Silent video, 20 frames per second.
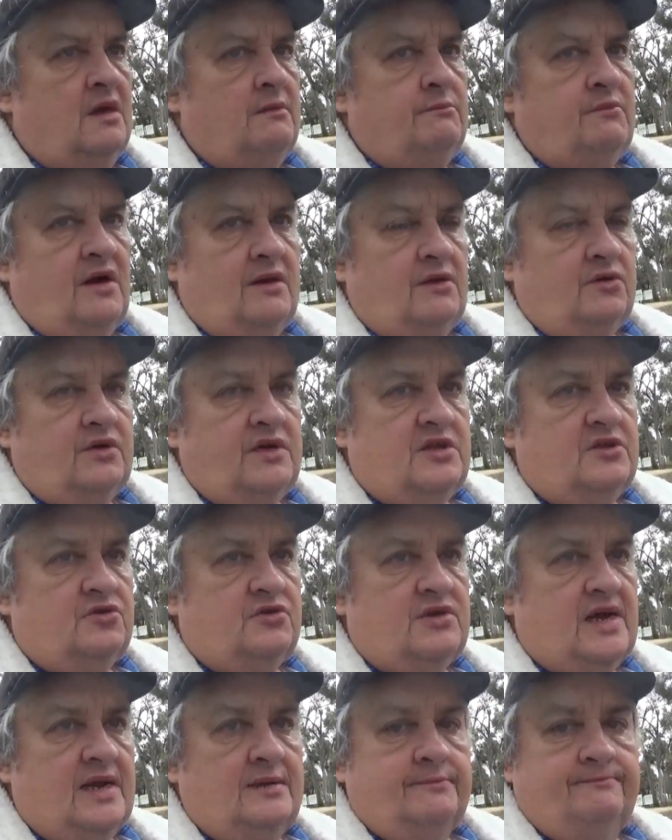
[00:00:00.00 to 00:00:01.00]
might look
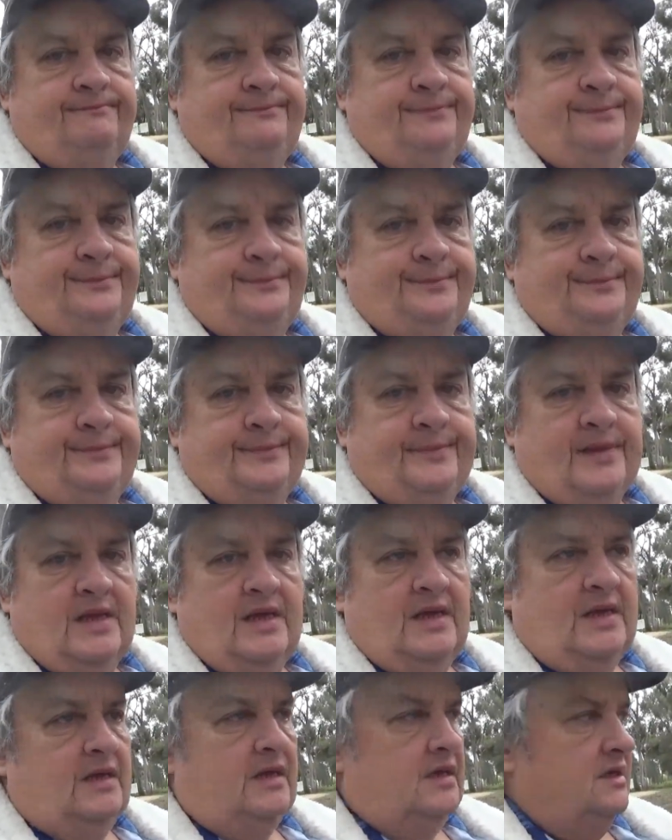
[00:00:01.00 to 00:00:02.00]
into that.
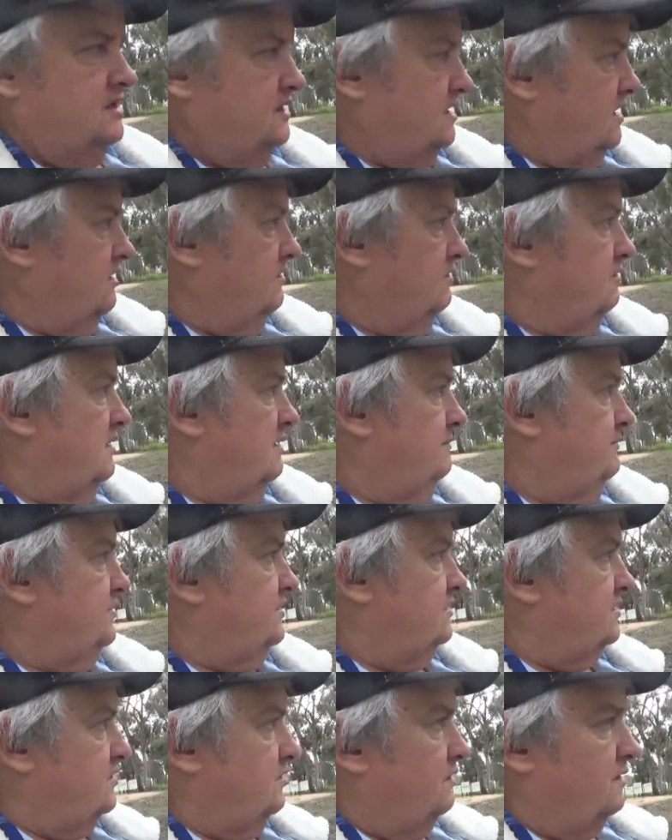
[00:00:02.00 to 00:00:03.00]
So I'm
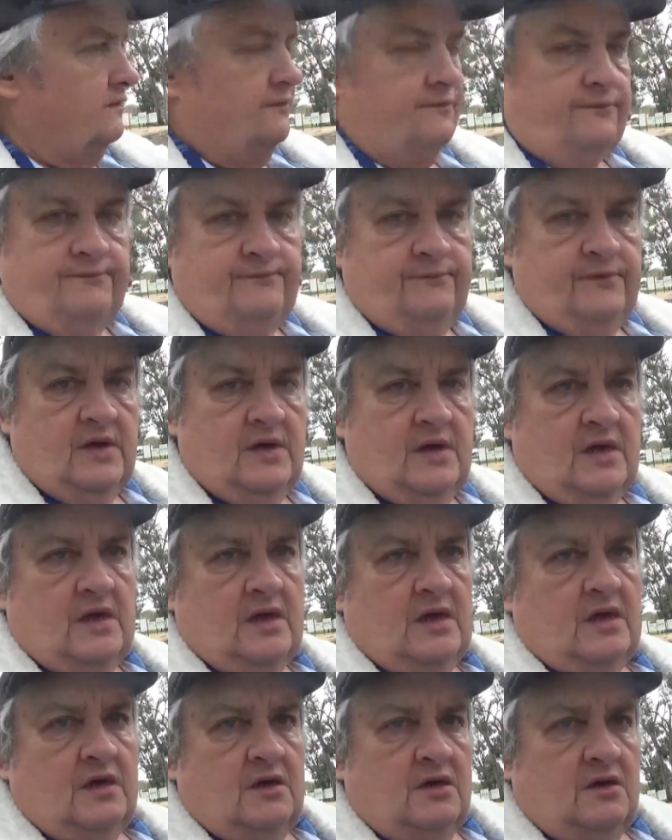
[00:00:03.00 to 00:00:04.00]
sort of
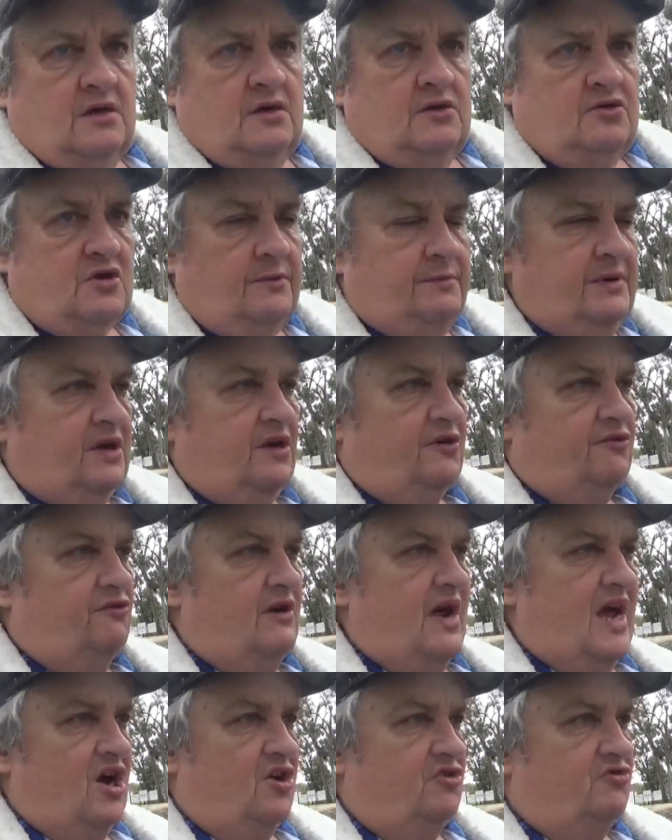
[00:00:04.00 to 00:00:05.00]
tripping
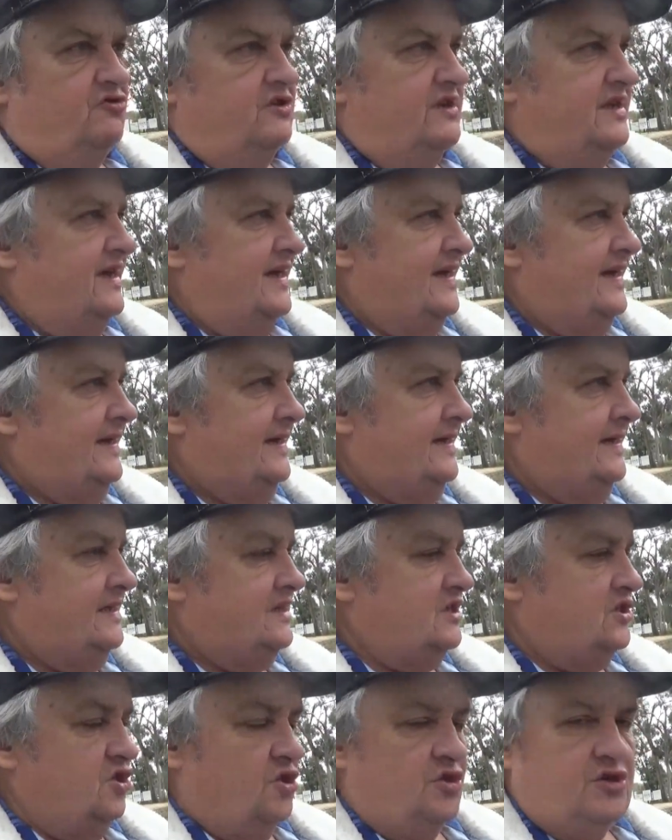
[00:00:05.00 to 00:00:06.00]
around
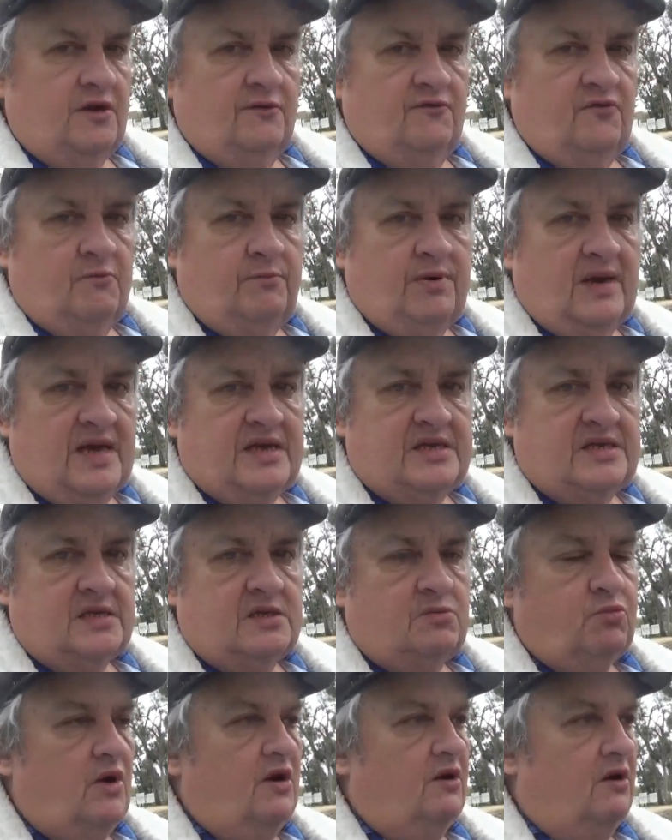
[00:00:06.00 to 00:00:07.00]
searching for
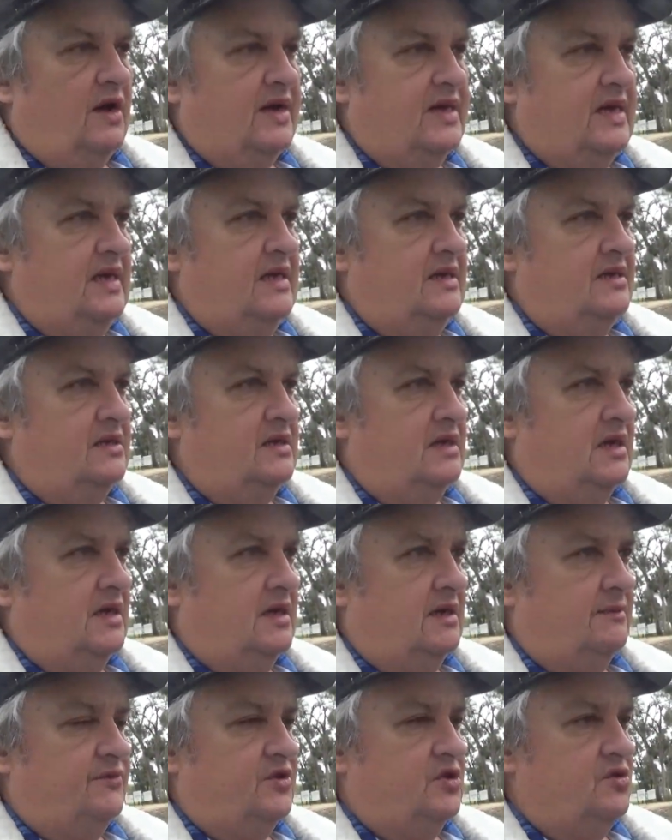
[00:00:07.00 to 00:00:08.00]
places where I
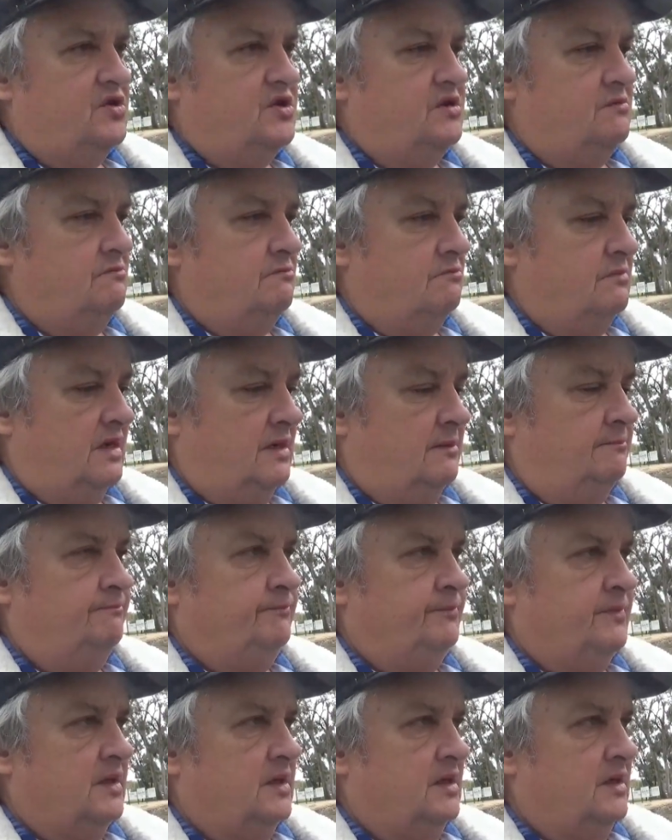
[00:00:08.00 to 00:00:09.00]
can do some
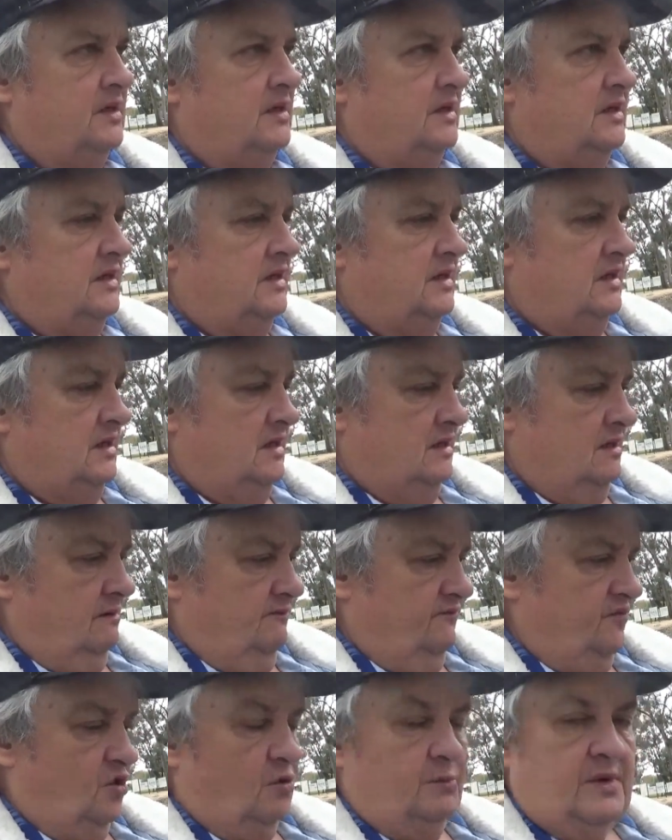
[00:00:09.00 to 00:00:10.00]

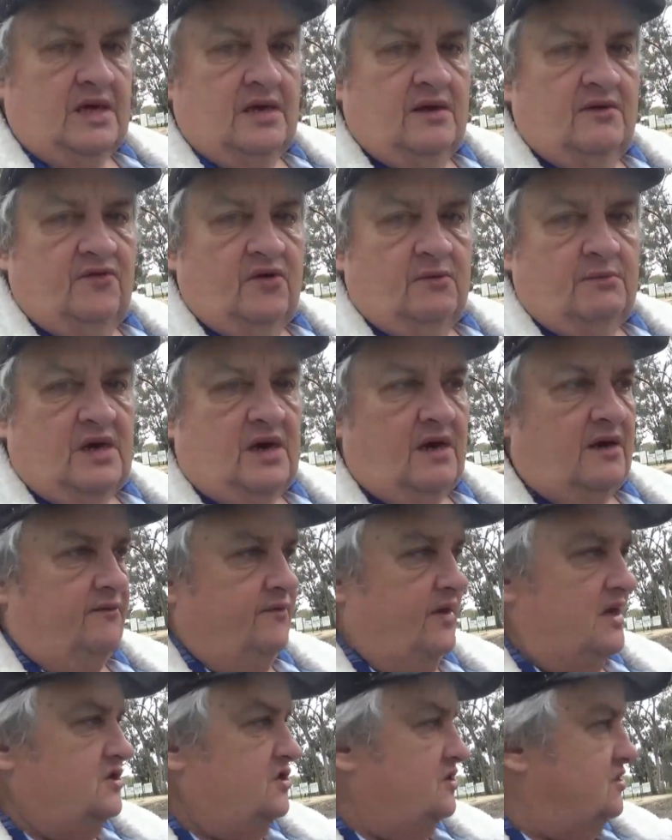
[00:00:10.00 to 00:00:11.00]
filming for my
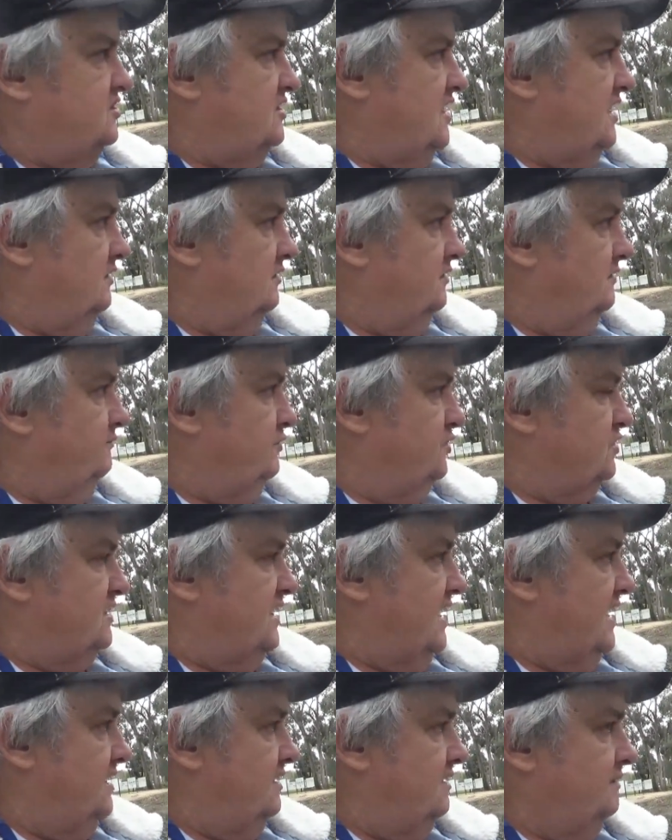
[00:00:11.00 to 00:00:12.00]
adventures channel,
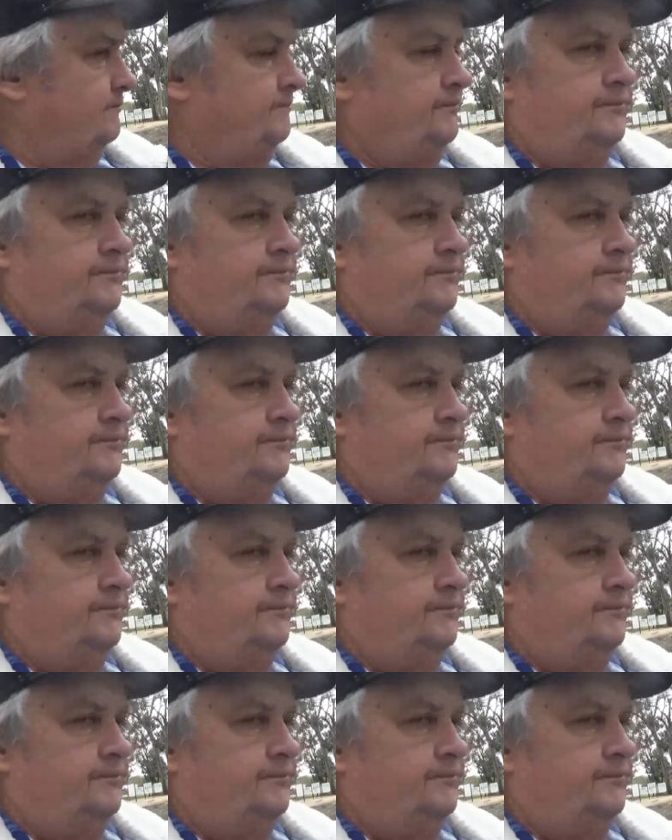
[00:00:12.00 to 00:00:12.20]
Bushland.